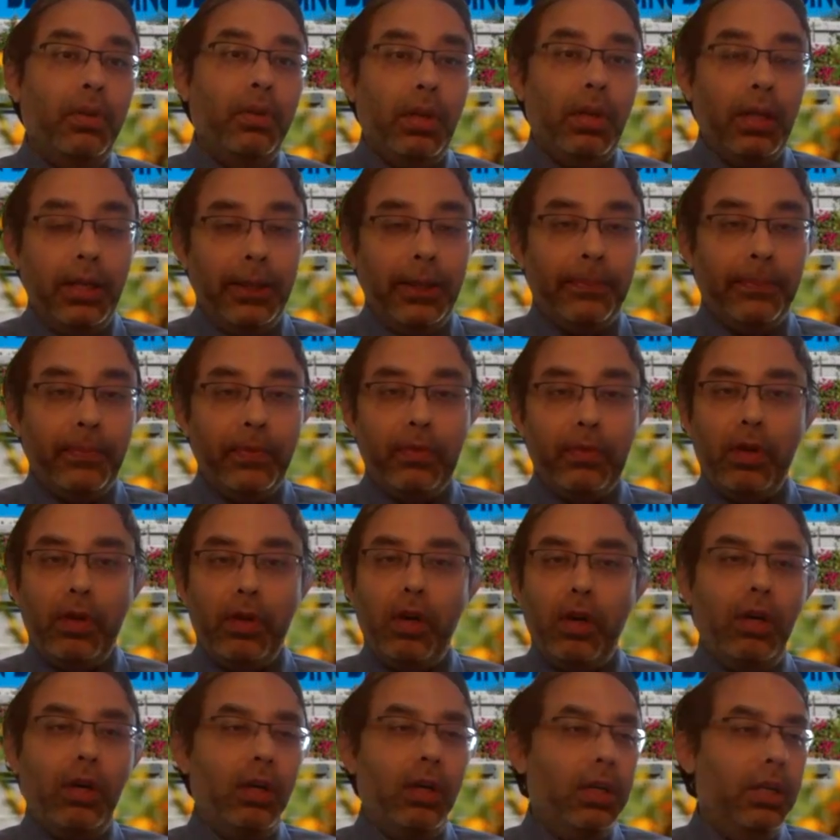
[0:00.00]
running,
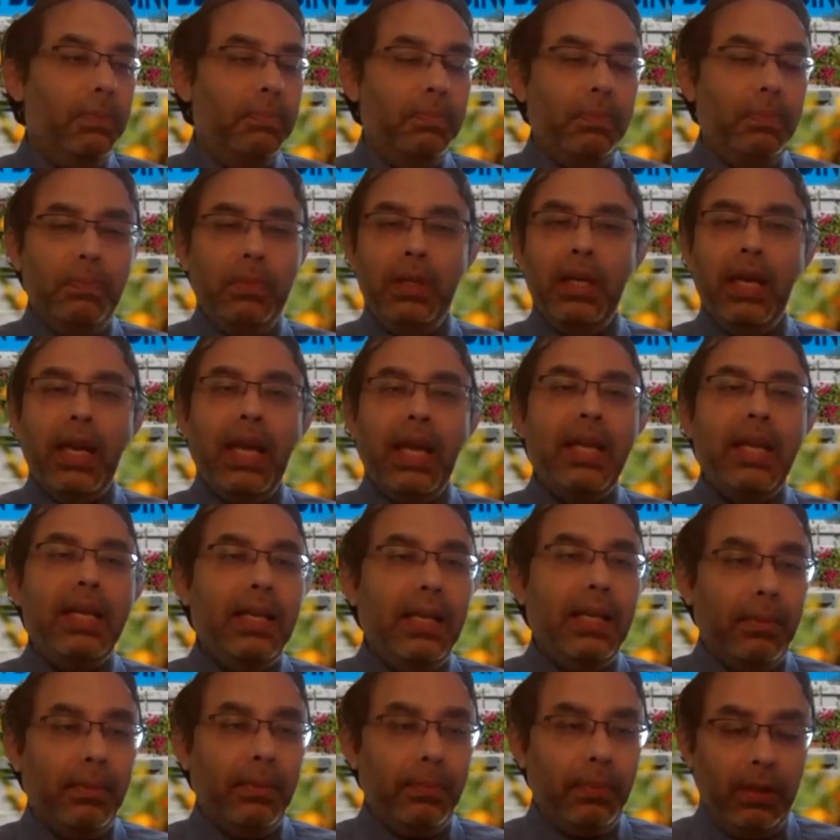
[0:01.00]
or it be any
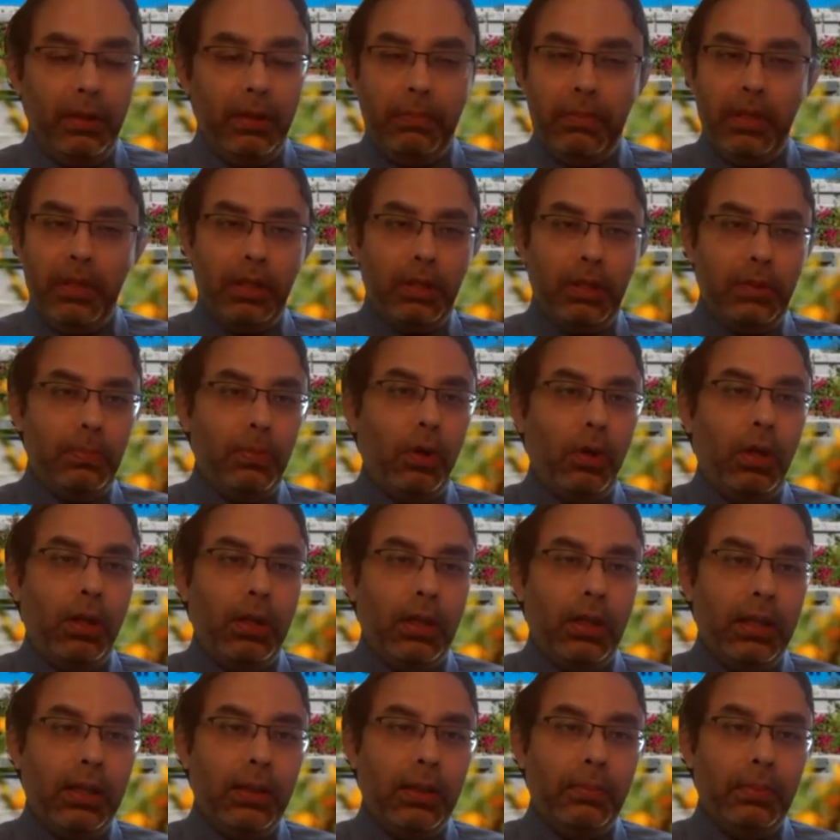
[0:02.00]
company, it be a
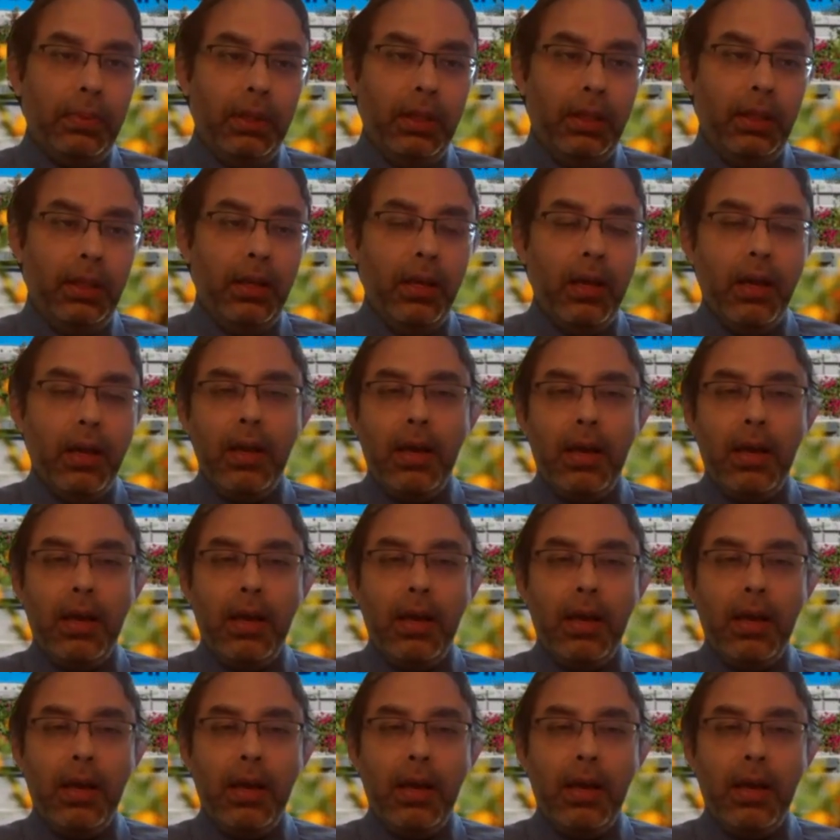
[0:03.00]
small company,